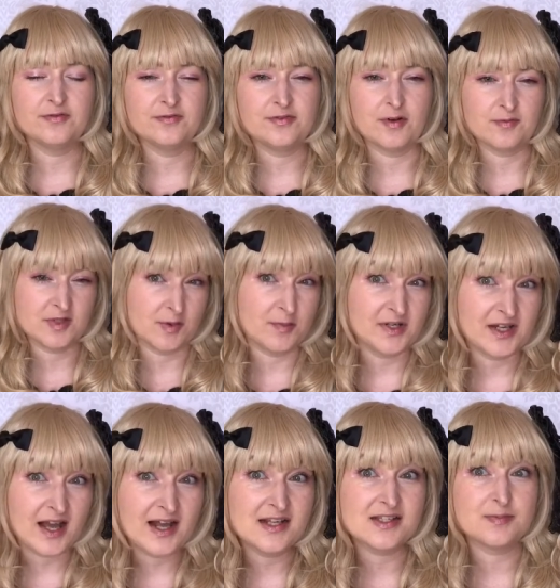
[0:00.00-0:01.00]
from
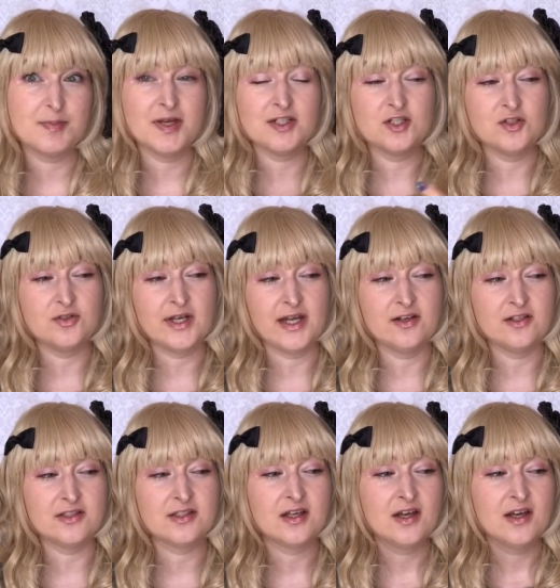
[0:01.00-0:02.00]
somebody else, but you
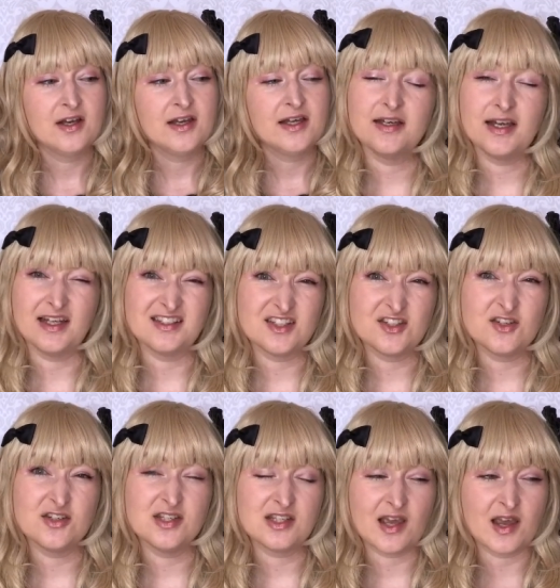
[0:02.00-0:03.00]
cannot get
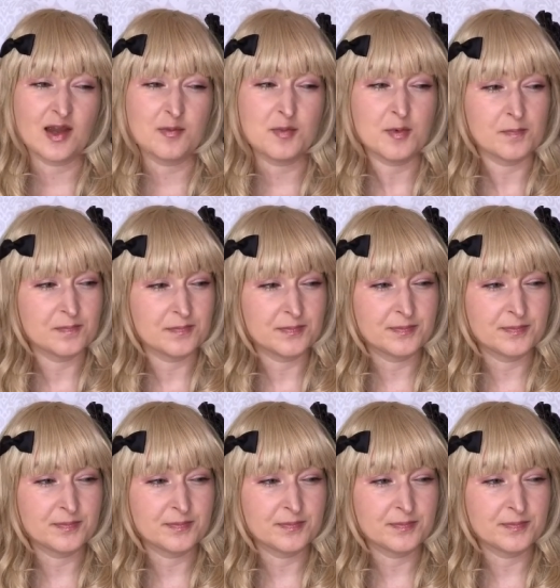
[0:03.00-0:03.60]
the same